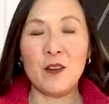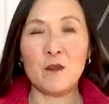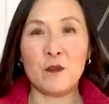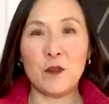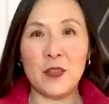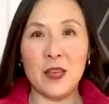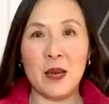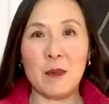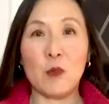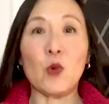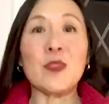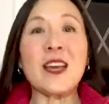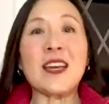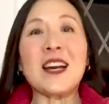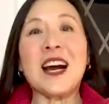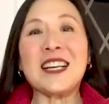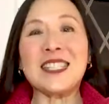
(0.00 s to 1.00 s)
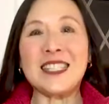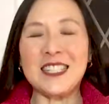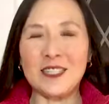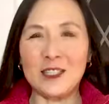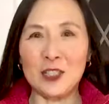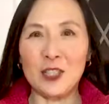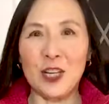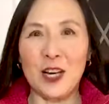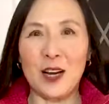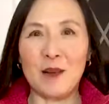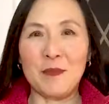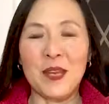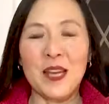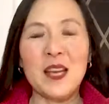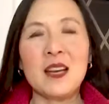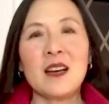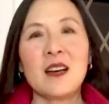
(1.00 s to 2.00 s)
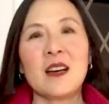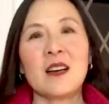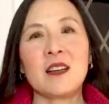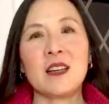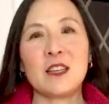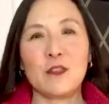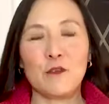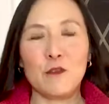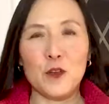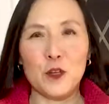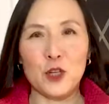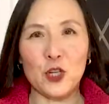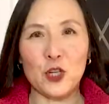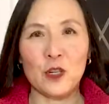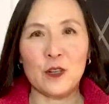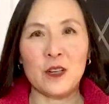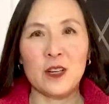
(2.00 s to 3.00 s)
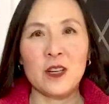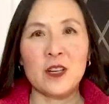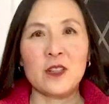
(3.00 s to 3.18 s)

for them or that ideal job in the future.